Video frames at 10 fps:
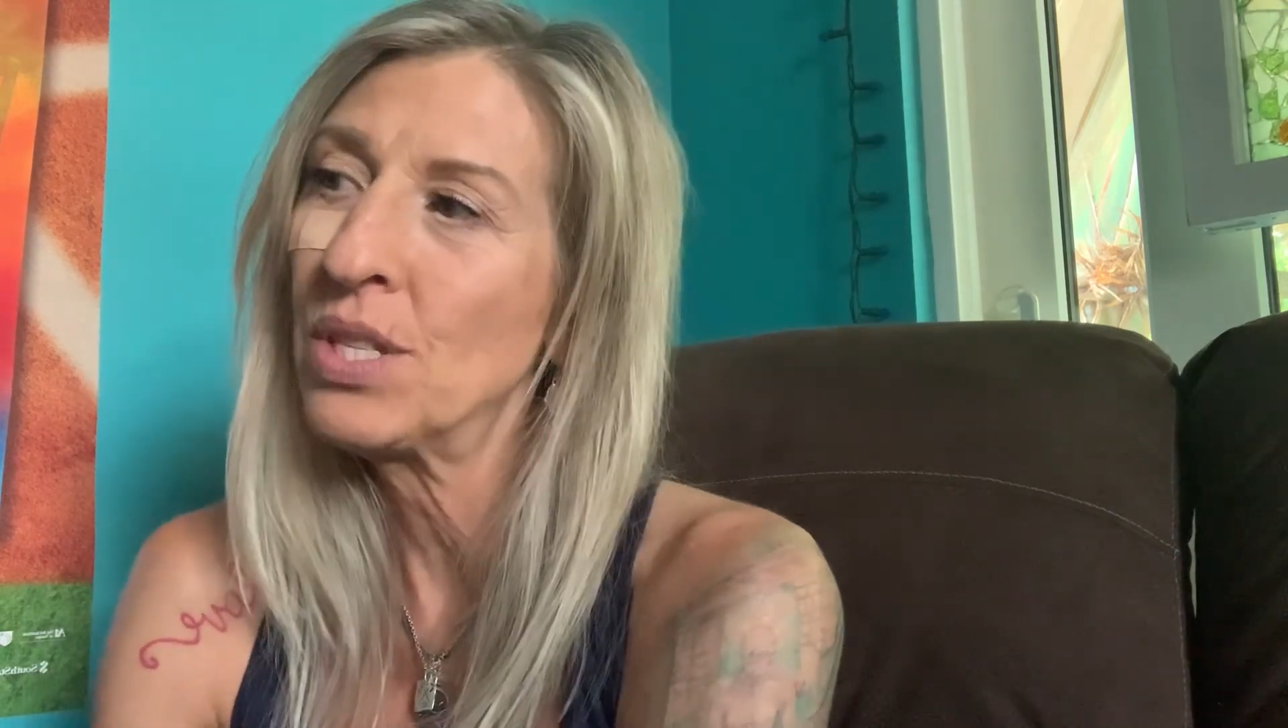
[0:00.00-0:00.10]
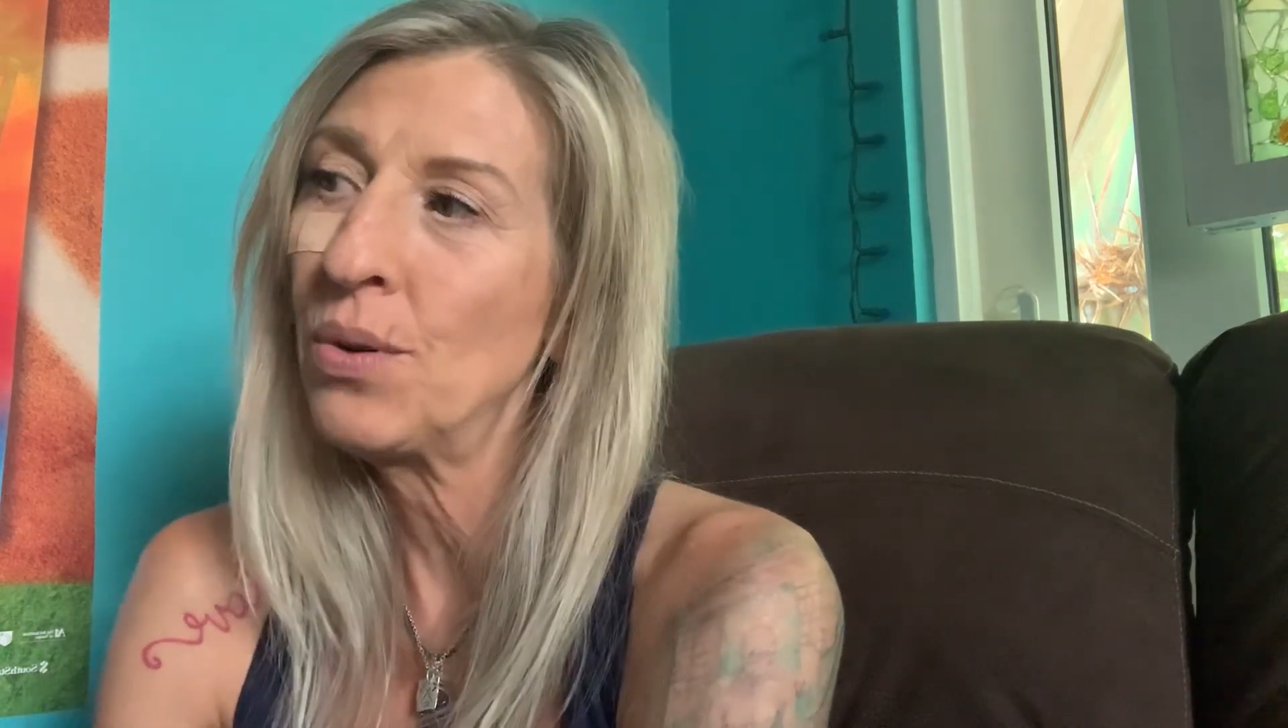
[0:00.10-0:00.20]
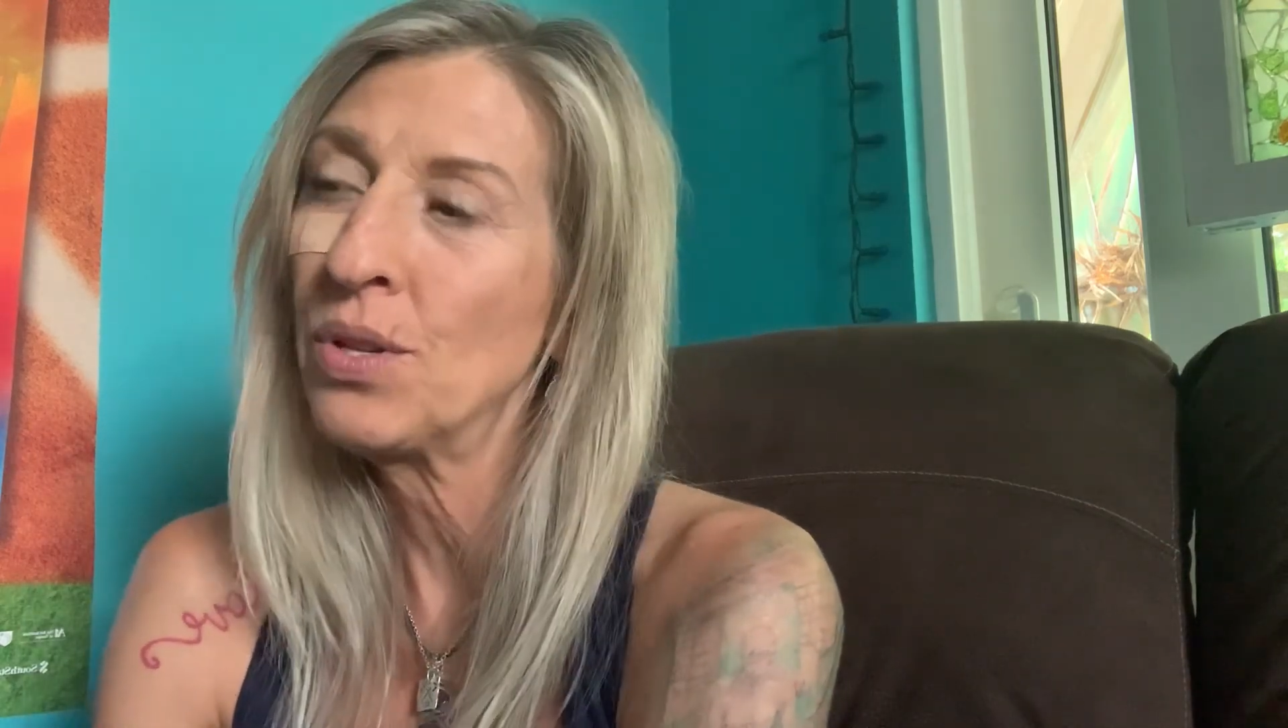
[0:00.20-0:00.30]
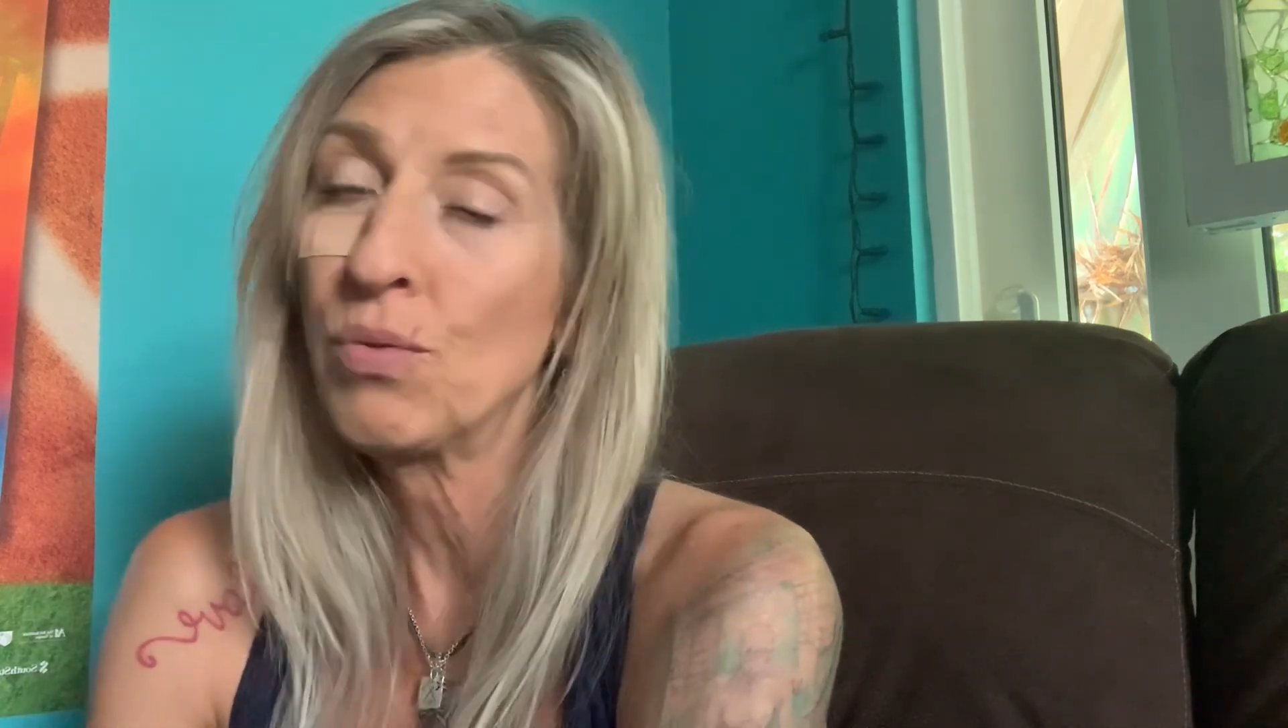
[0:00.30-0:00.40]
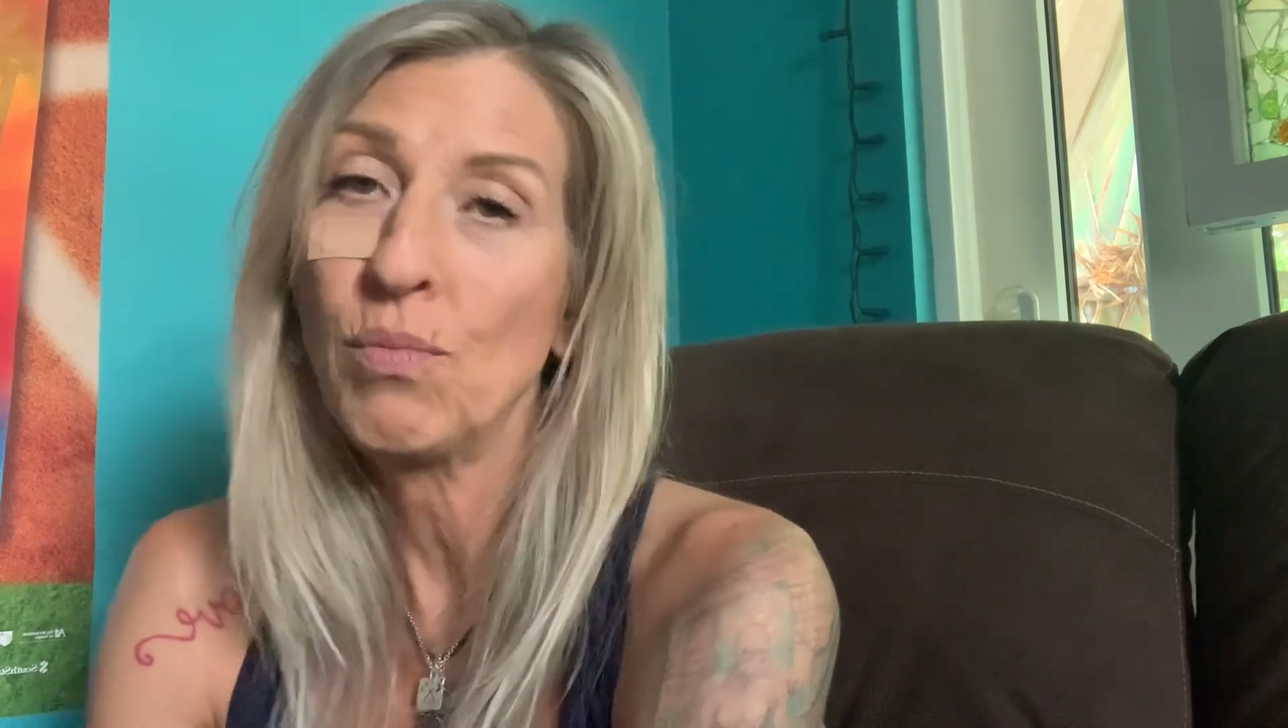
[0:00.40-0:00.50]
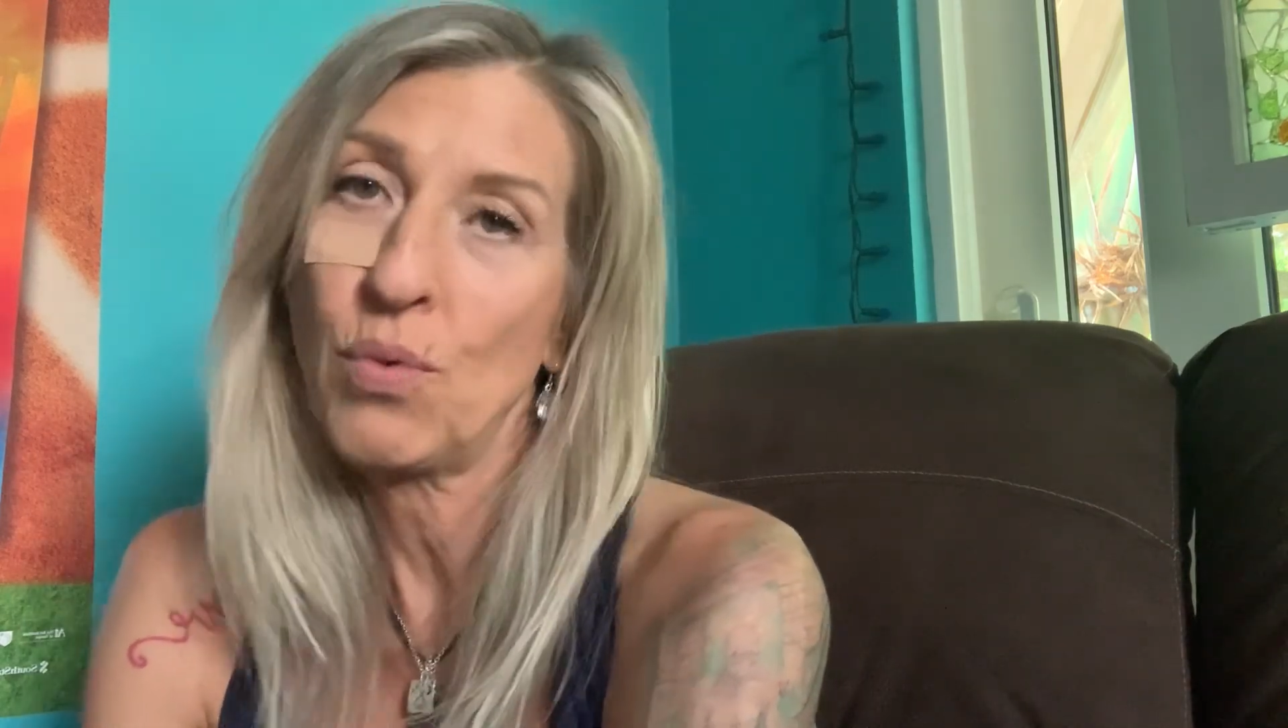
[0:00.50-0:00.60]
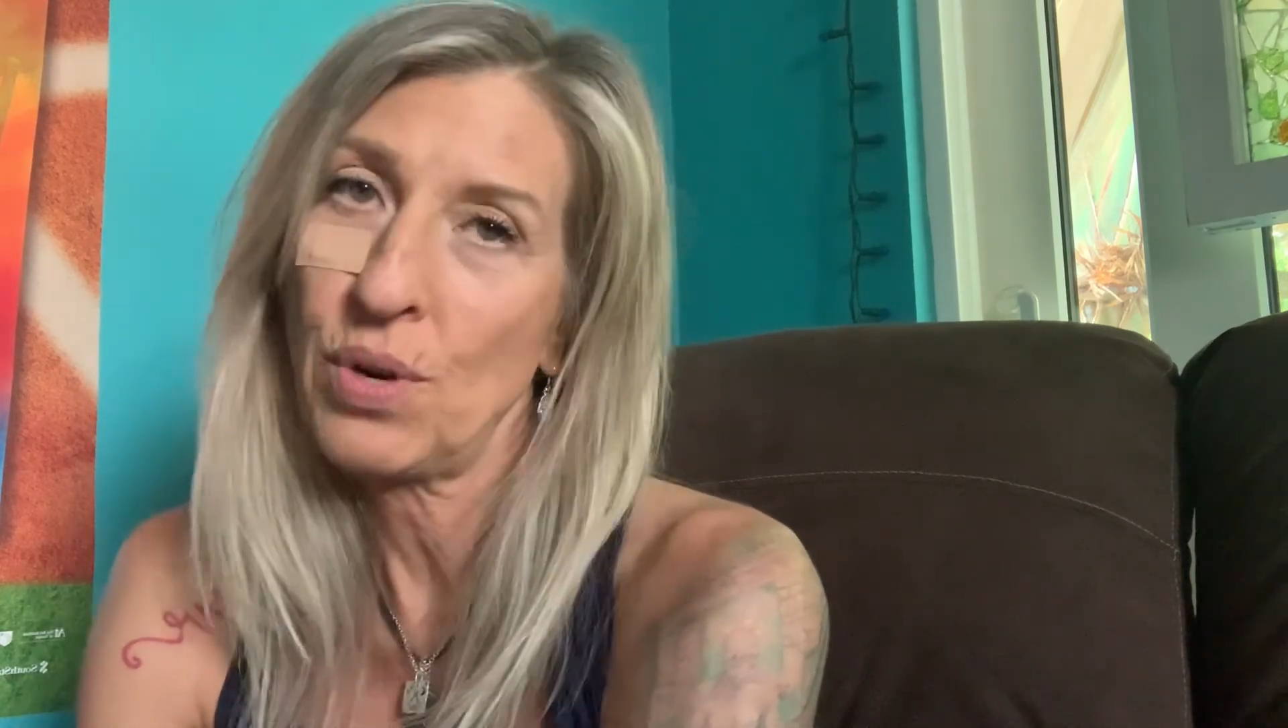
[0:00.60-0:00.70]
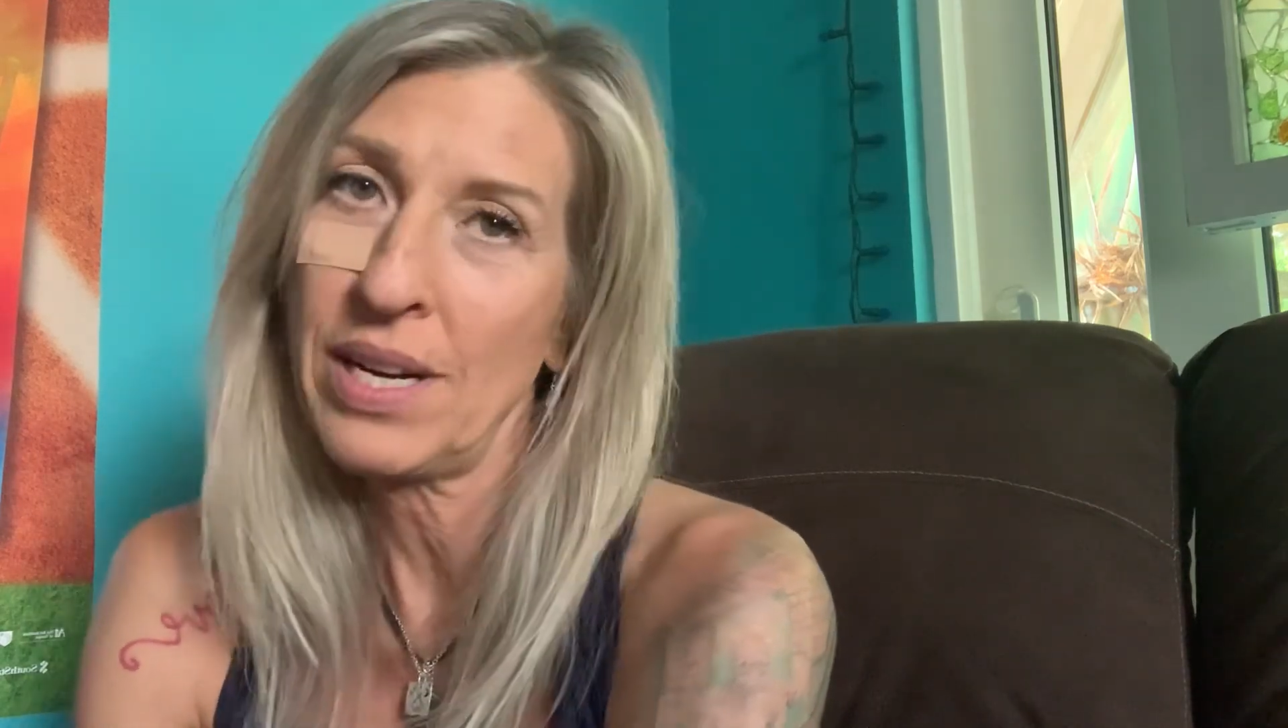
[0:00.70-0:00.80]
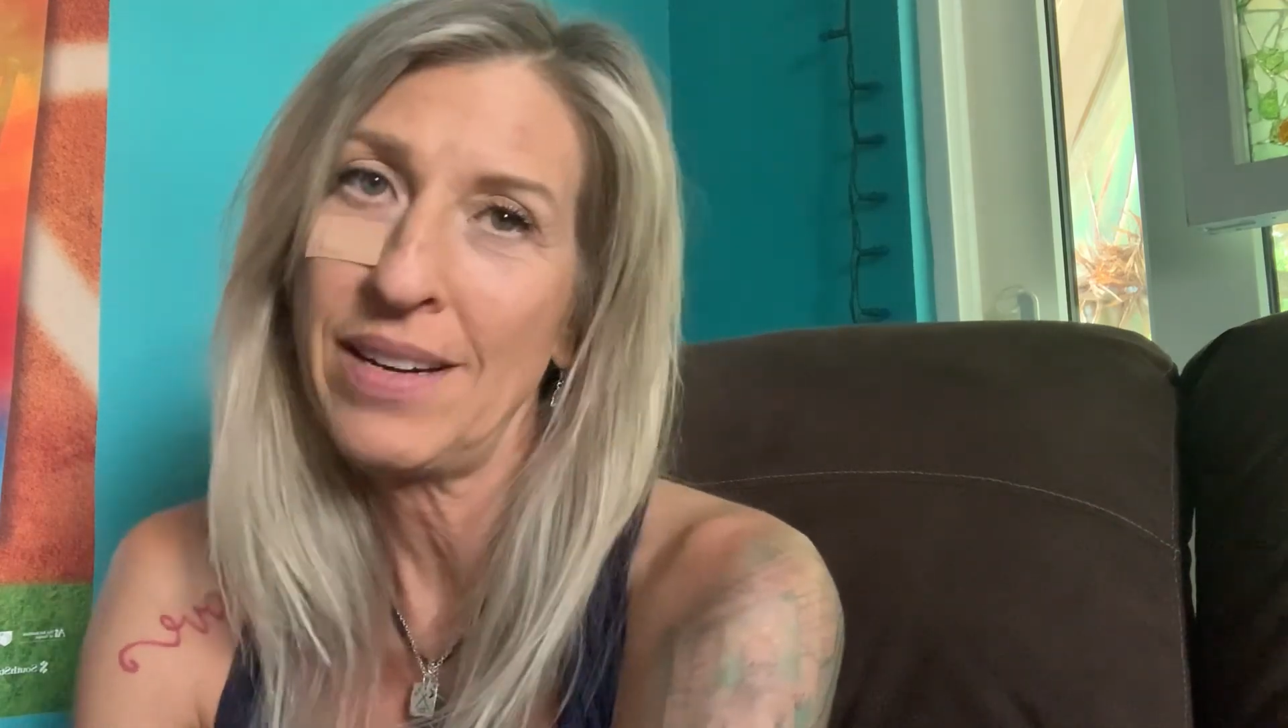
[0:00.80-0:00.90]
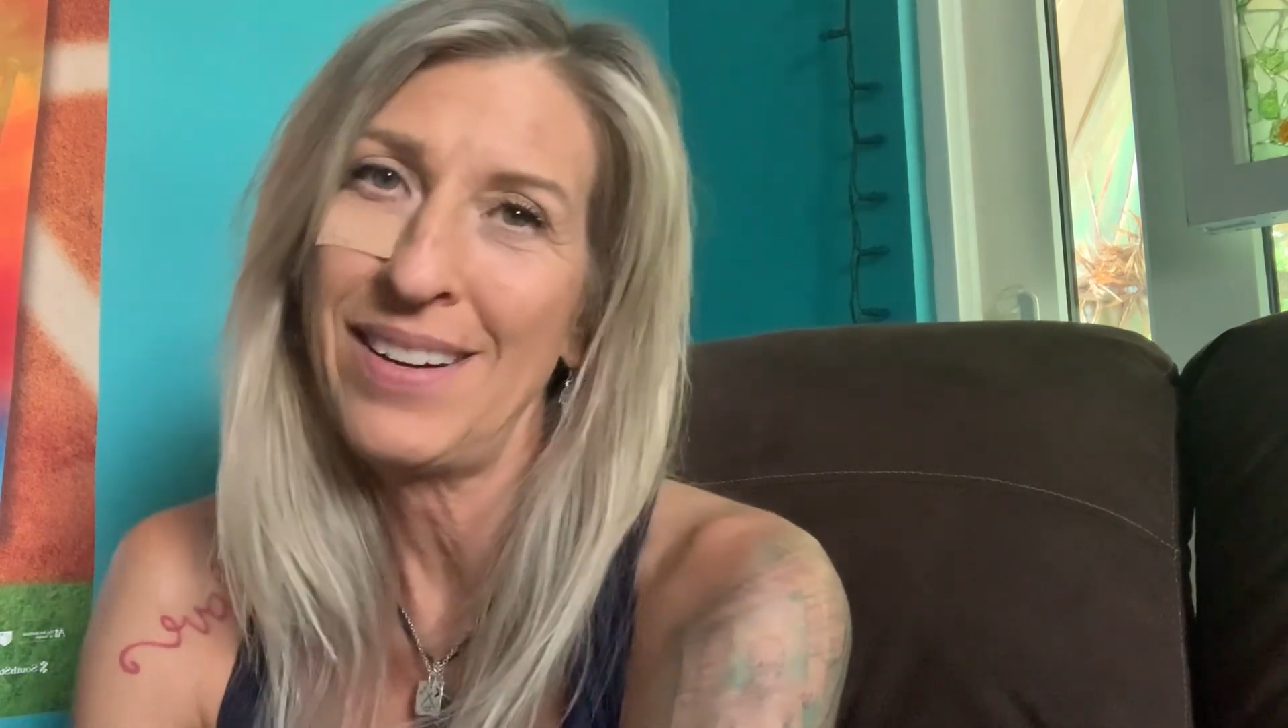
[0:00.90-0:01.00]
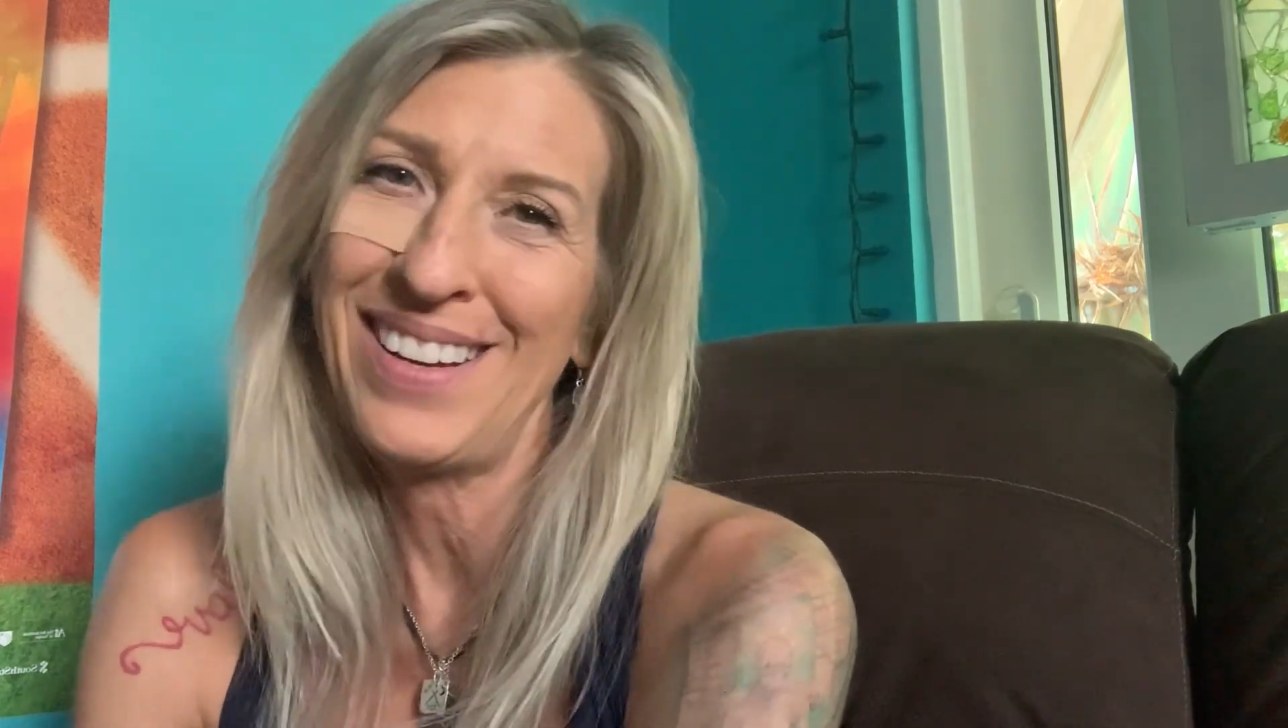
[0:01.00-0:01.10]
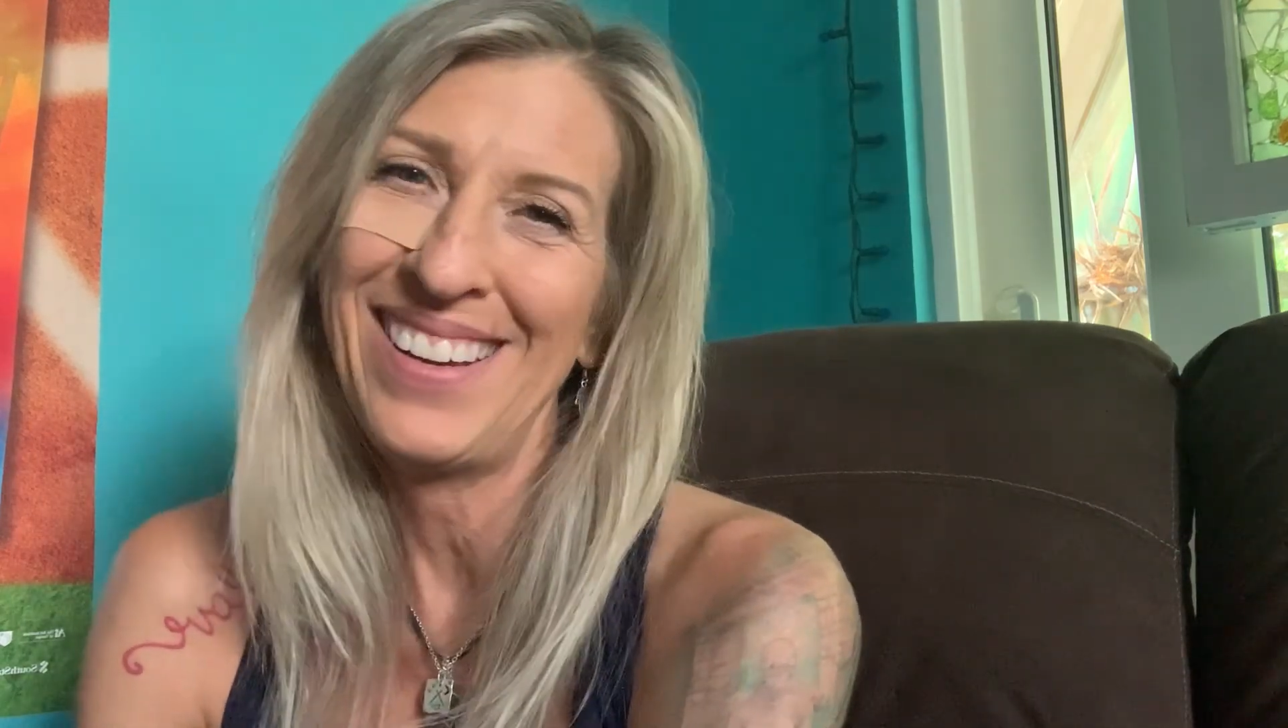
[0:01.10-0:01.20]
always rewarded,